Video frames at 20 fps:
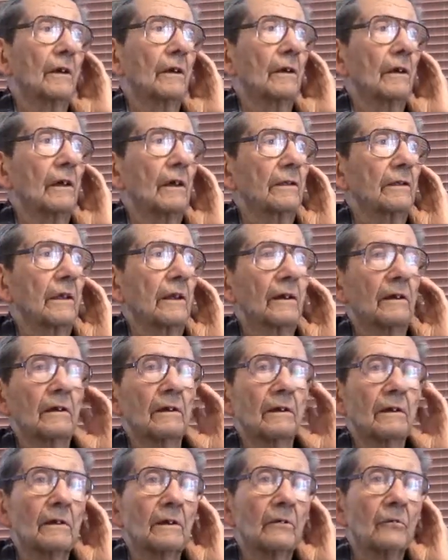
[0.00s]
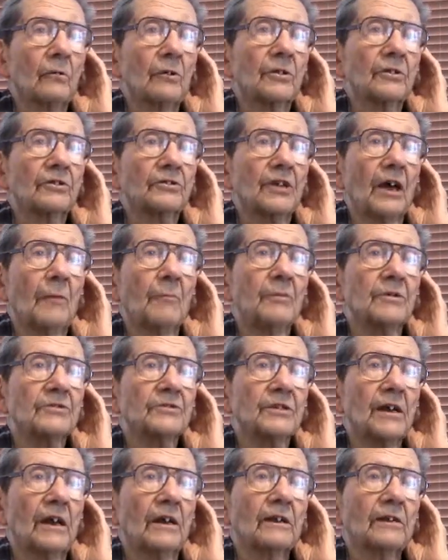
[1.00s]
you, that thing, when you stand
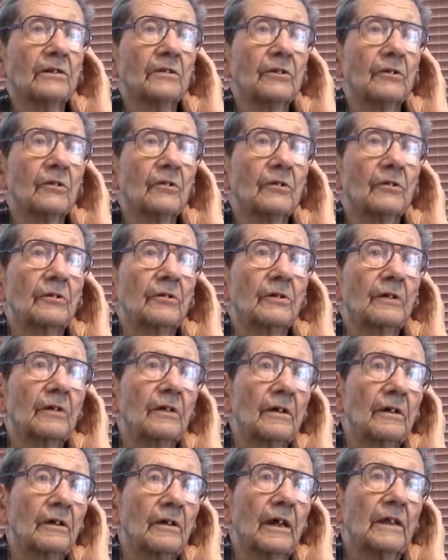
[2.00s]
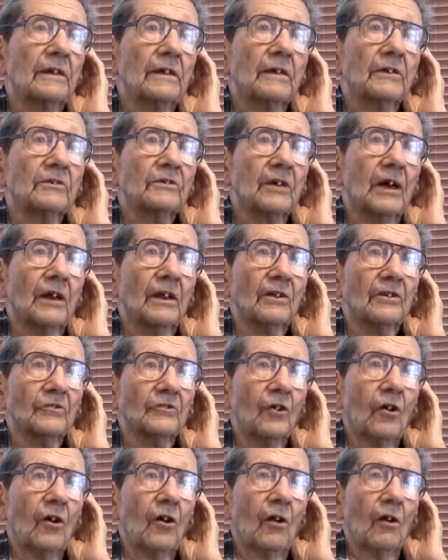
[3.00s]
beside it, you know, that thing is kind of
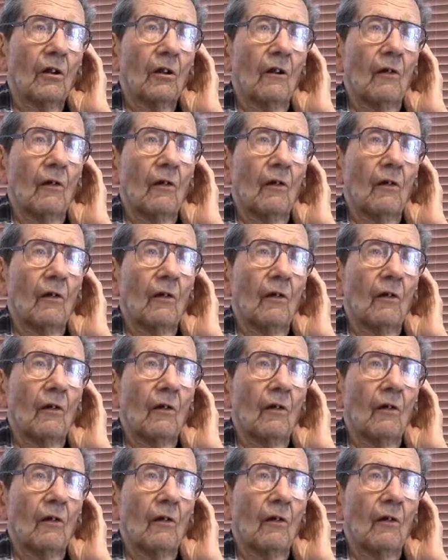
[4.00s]
tall.